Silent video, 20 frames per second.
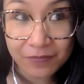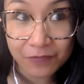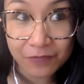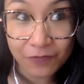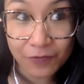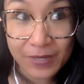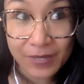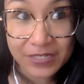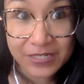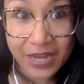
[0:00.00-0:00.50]

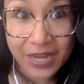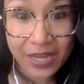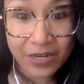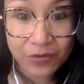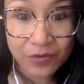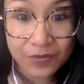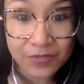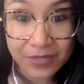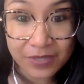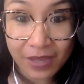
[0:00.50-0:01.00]
for my
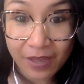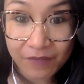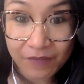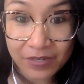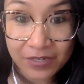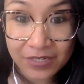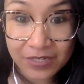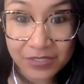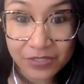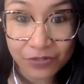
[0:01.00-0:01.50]
dad who's
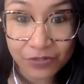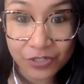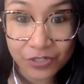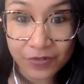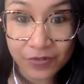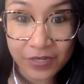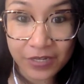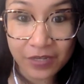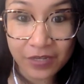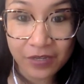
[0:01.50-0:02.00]
having knee
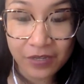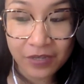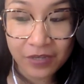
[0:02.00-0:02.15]
surgery.